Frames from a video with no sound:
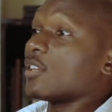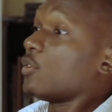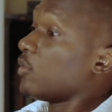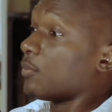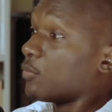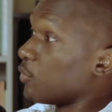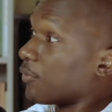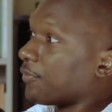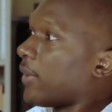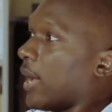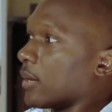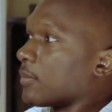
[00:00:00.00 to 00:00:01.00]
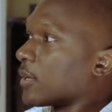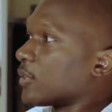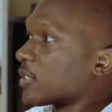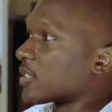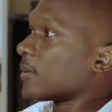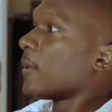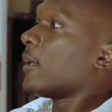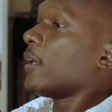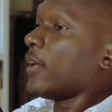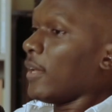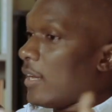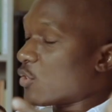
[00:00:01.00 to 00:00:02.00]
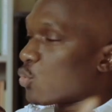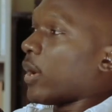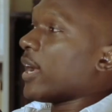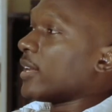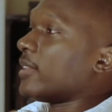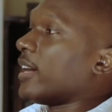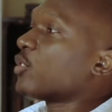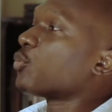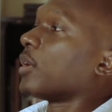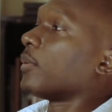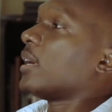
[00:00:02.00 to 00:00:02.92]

you're fine because it's wired that way, right?